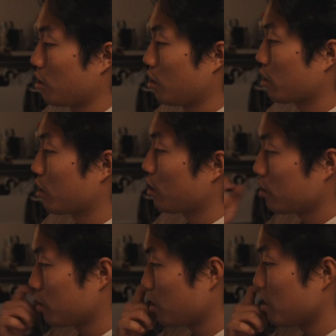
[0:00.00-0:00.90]
I
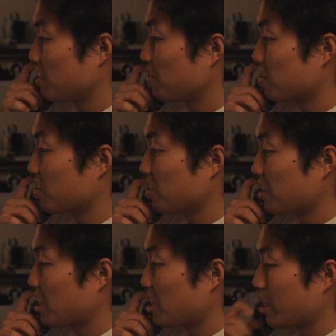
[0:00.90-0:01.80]
can't even
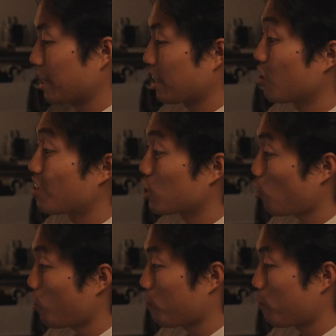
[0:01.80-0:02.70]
type.